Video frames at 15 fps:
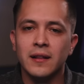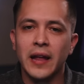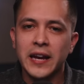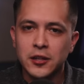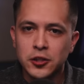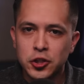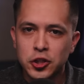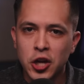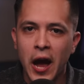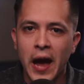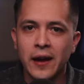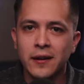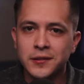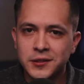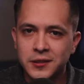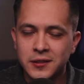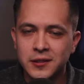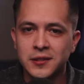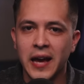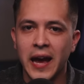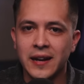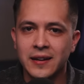like a child's
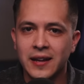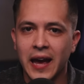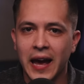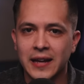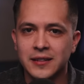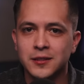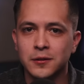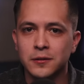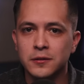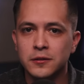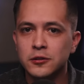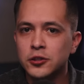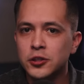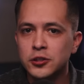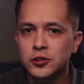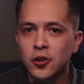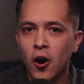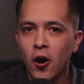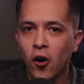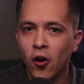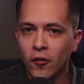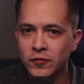sandcastle
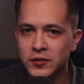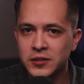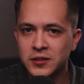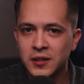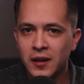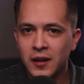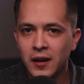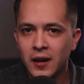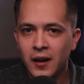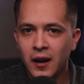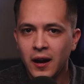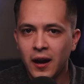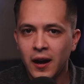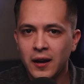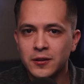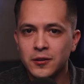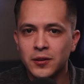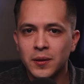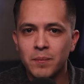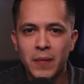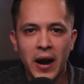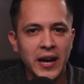dissolves under
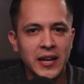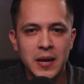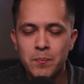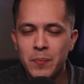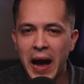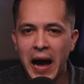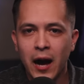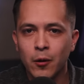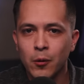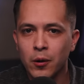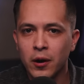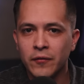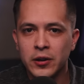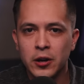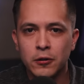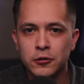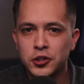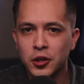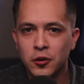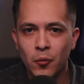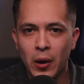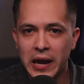the mighty power of an
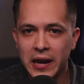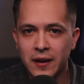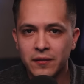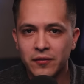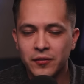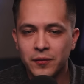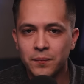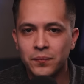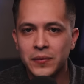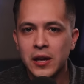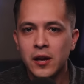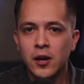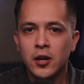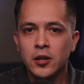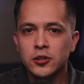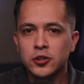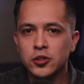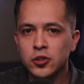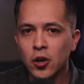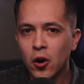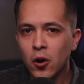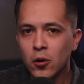ocean wave,
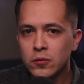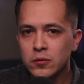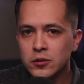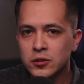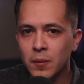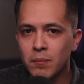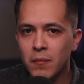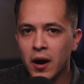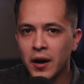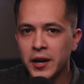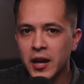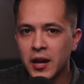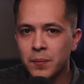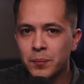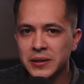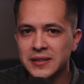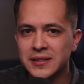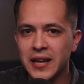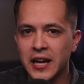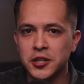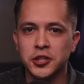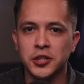so demonic
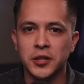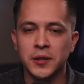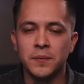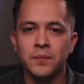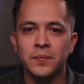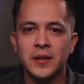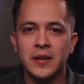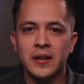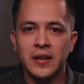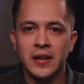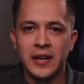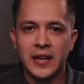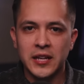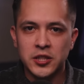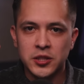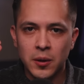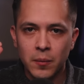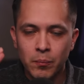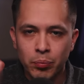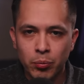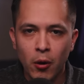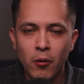possession is
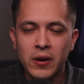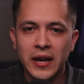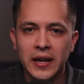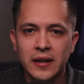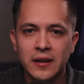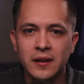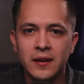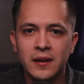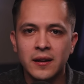broken